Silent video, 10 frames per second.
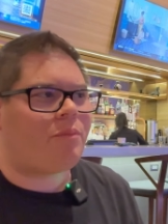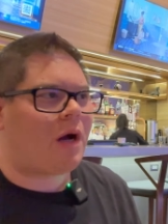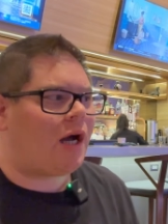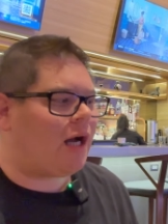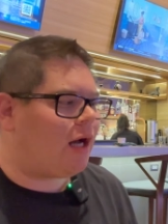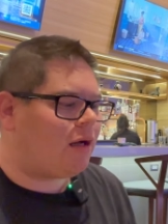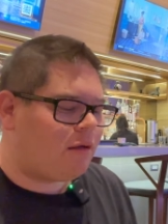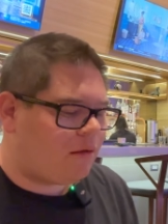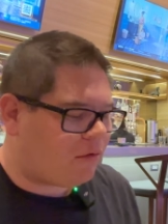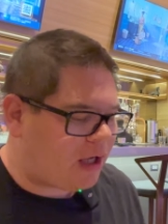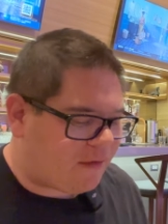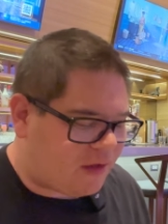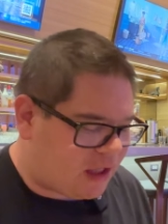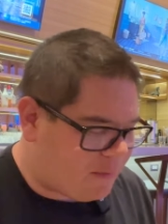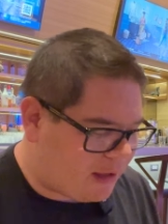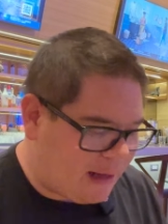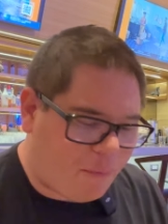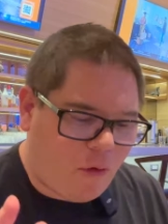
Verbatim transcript: uh, or not sticky, but that